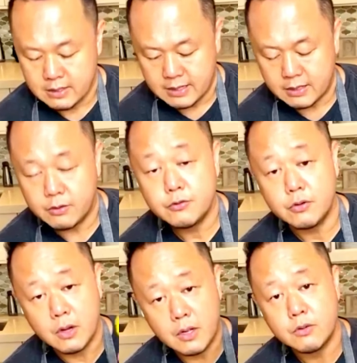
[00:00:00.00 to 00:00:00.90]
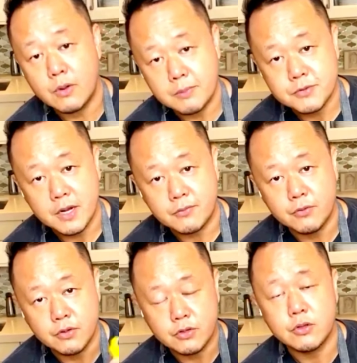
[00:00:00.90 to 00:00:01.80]
And those are unripe
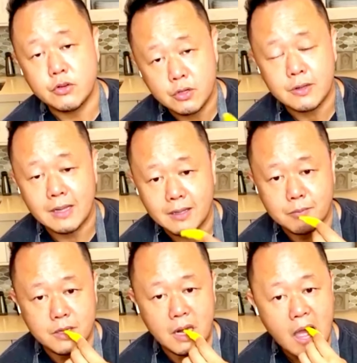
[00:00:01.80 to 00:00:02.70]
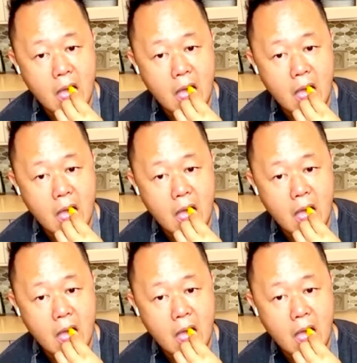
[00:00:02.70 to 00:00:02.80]
jackfruit, and you can cook that like meat.